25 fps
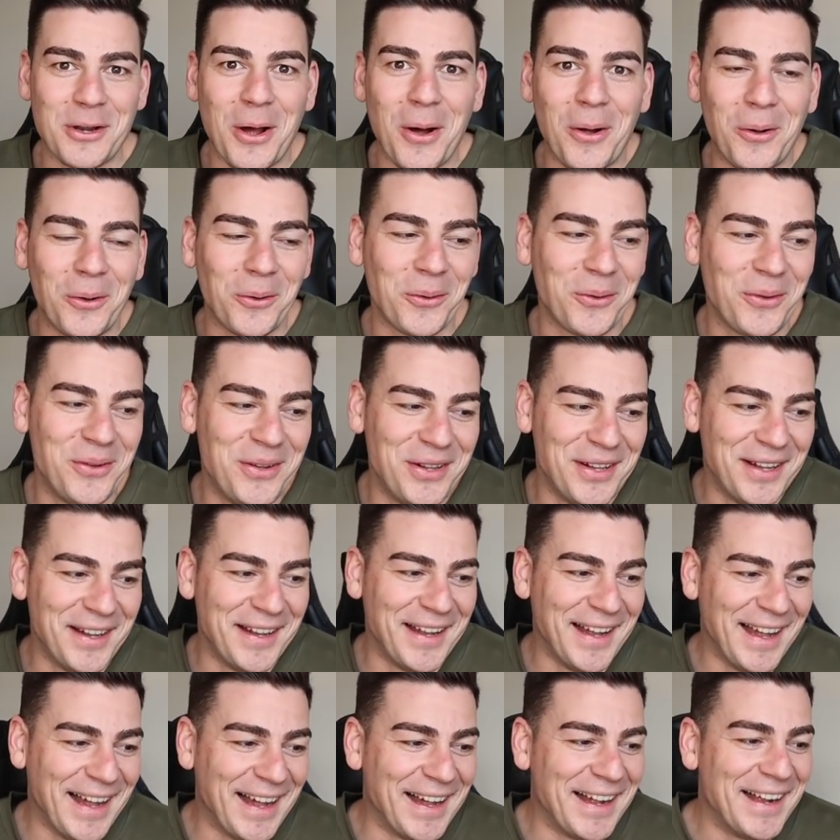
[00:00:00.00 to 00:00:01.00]
goal.
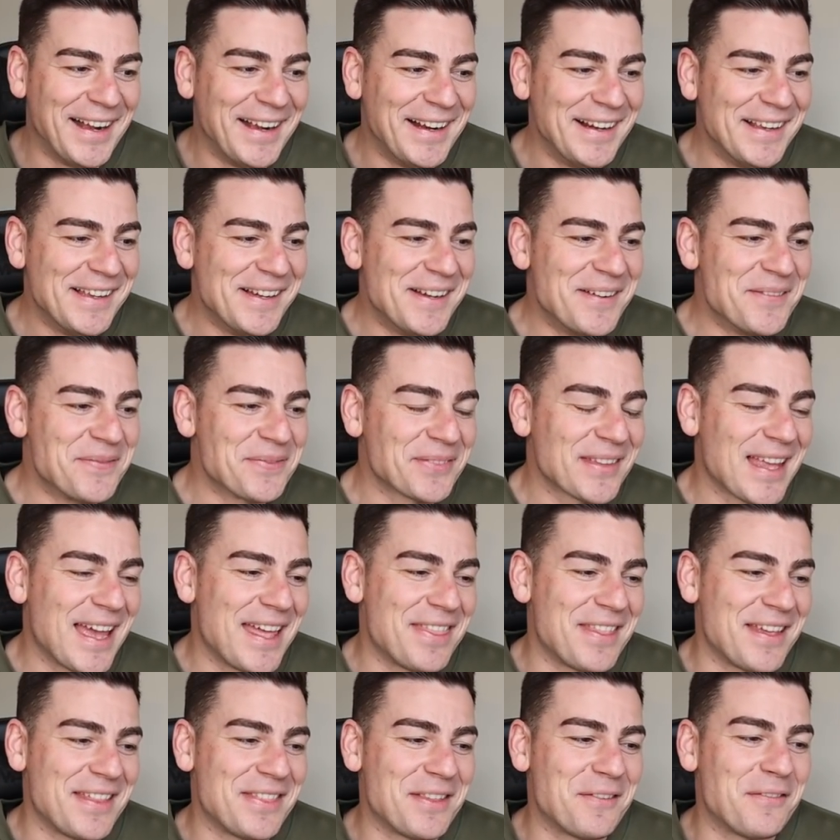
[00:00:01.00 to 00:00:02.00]

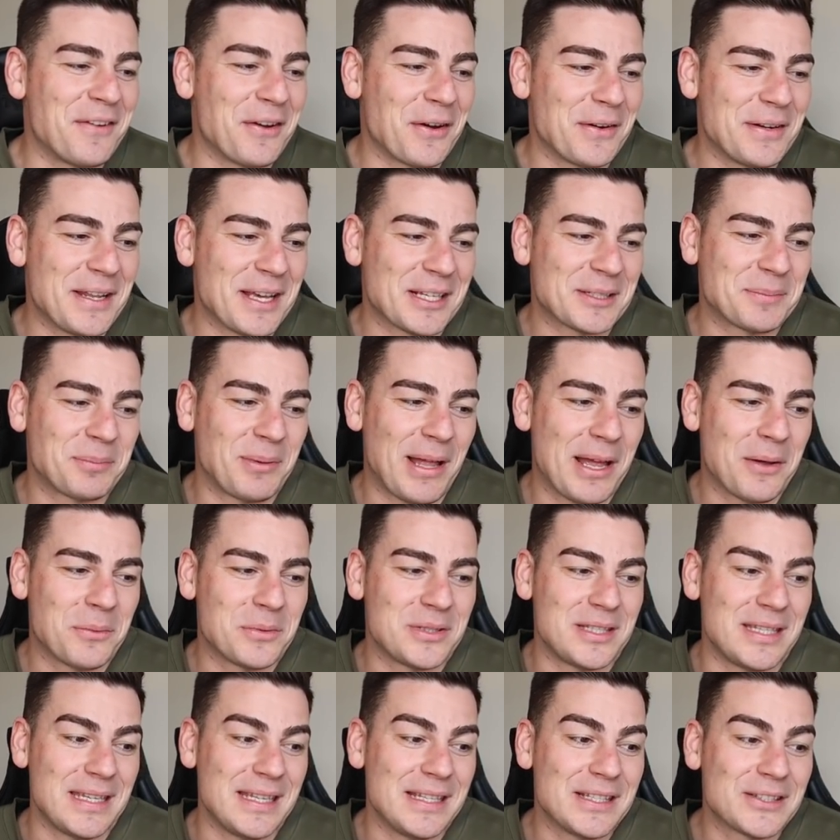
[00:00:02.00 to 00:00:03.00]
And then the very next play
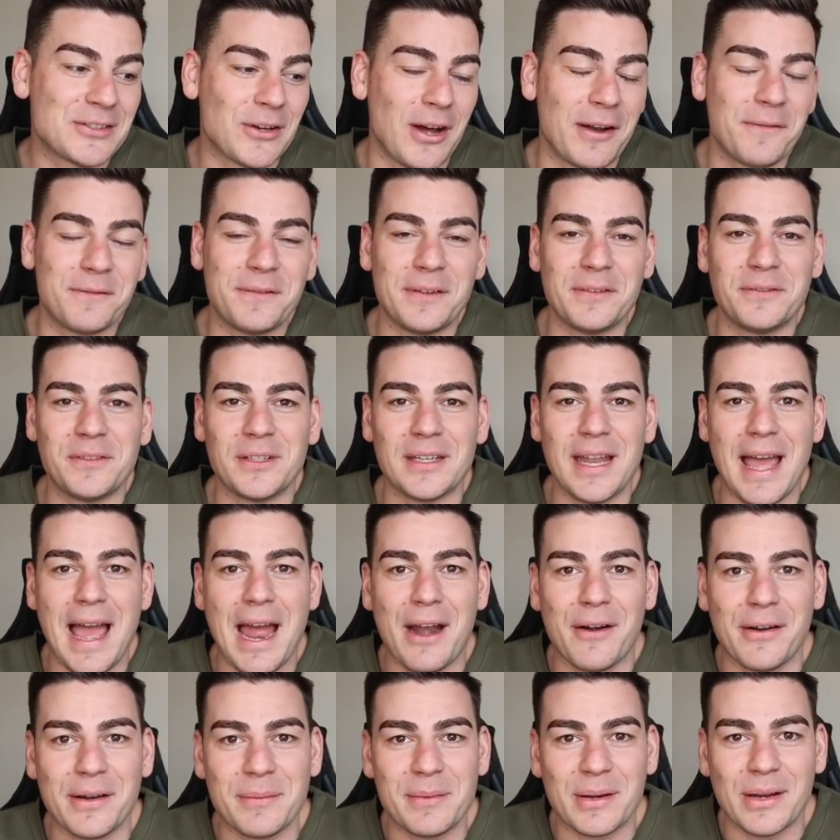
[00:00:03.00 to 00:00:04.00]
was the inside fifty to
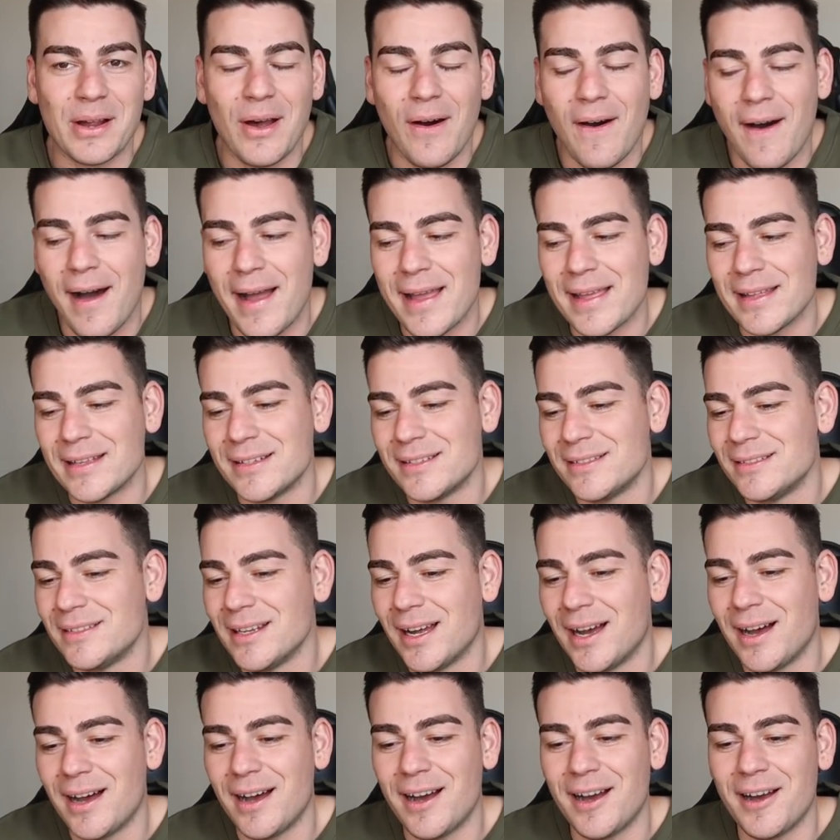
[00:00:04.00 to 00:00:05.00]
Harry Mackay, and
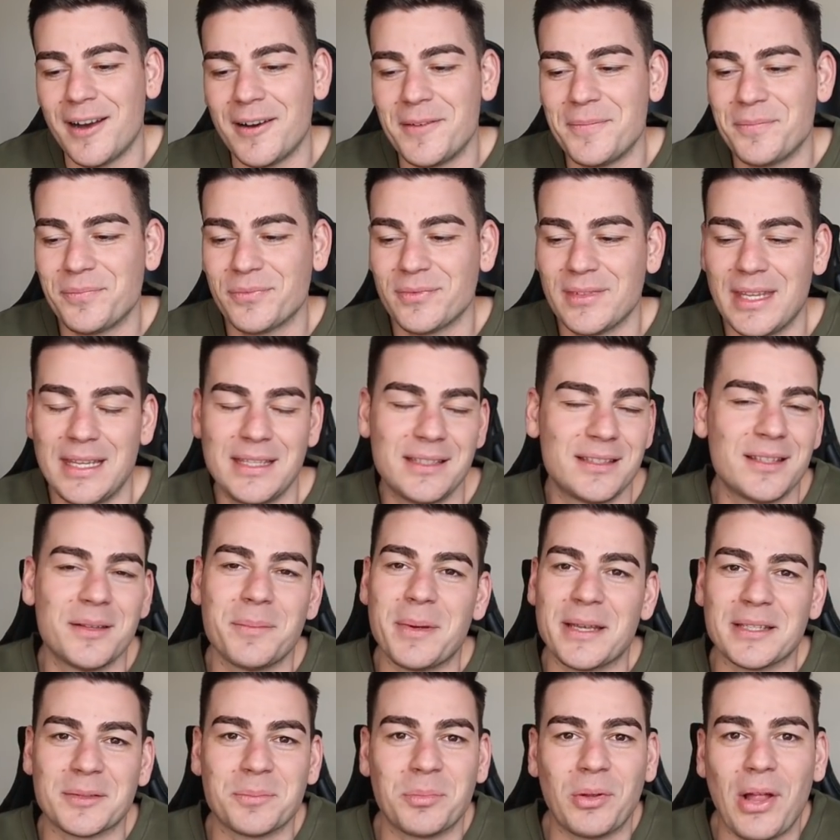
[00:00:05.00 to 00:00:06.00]
uh, he's the
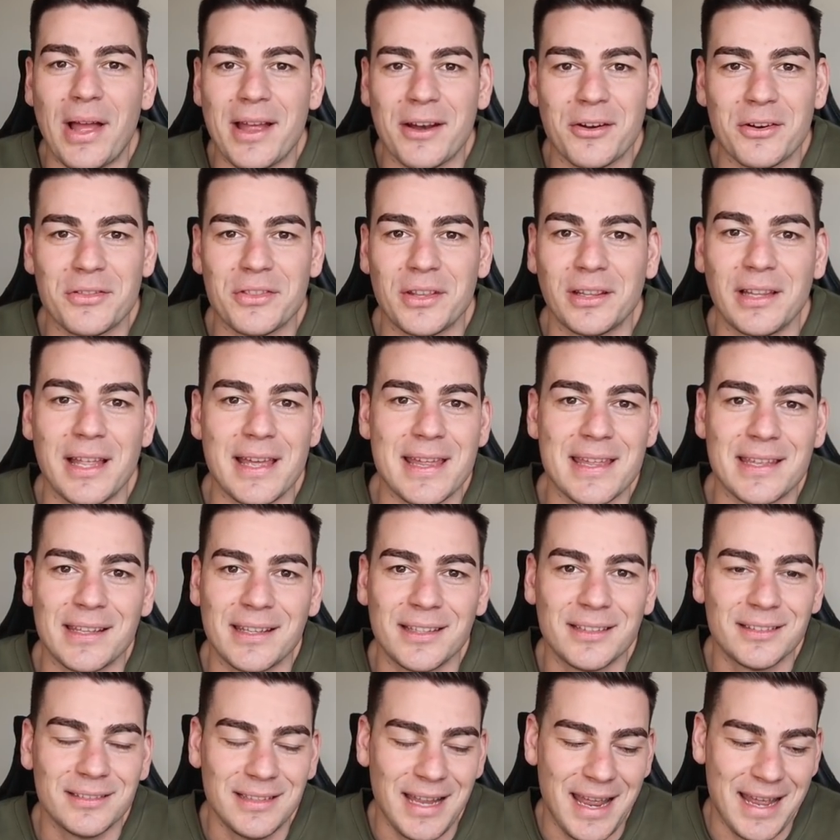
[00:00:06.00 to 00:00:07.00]
best player in the league,
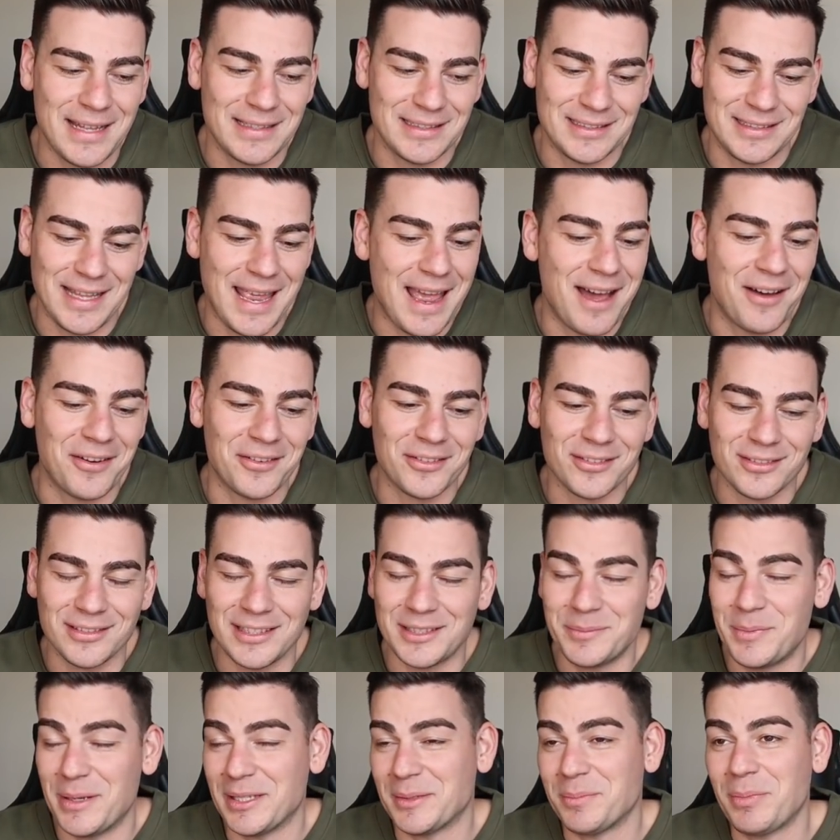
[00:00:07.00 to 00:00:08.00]
hands down.
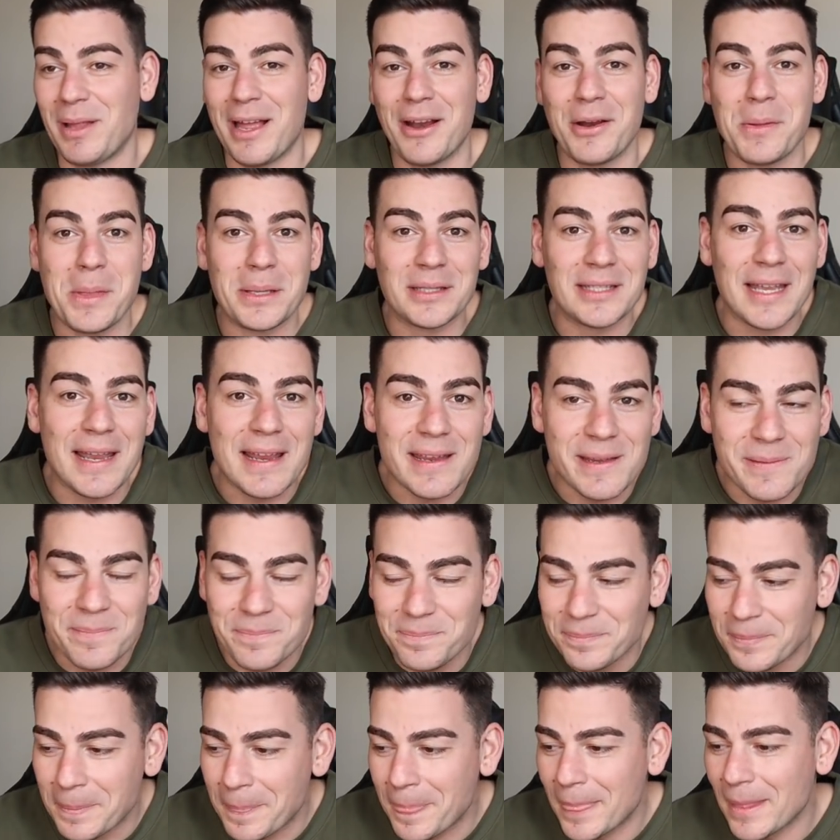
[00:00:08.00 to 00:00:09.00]
He's the best player in the
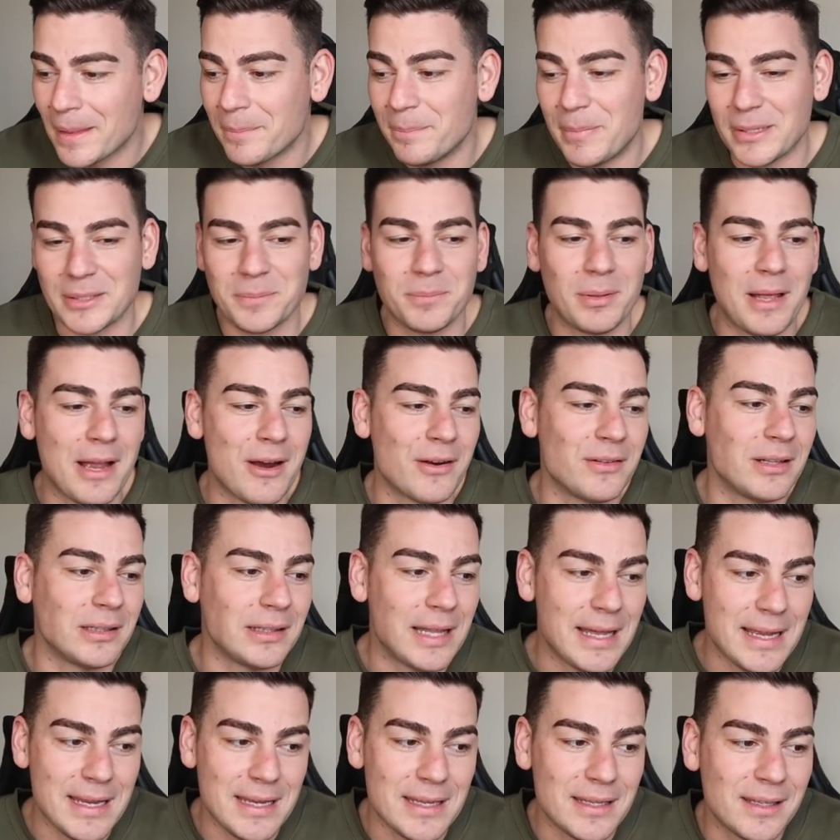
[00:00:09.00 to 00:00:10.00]
team, best player in the
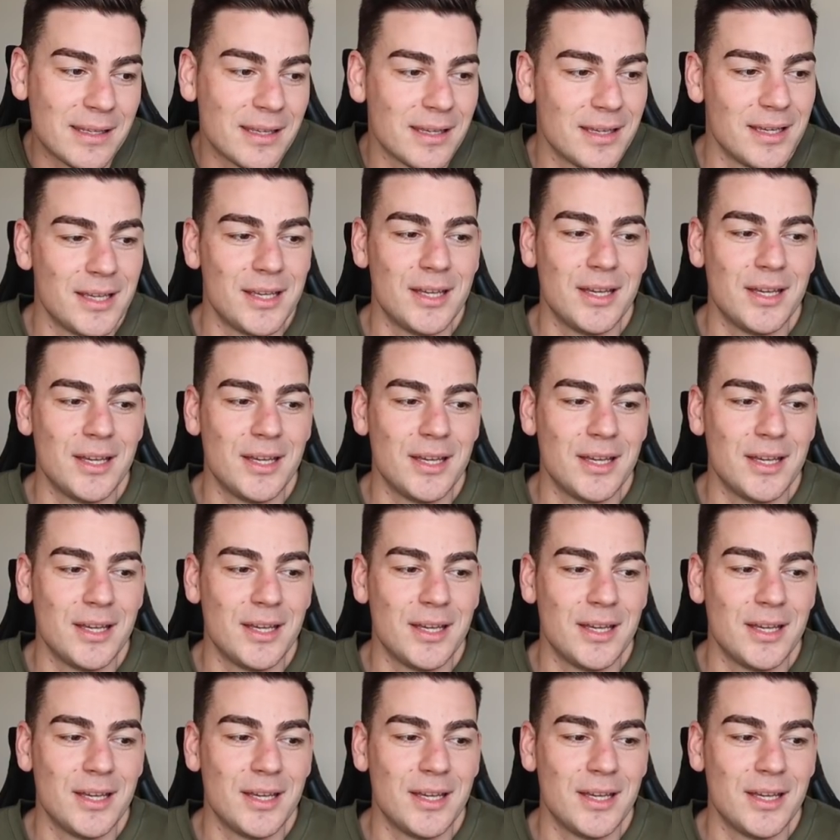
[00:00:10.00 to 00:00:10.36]
league.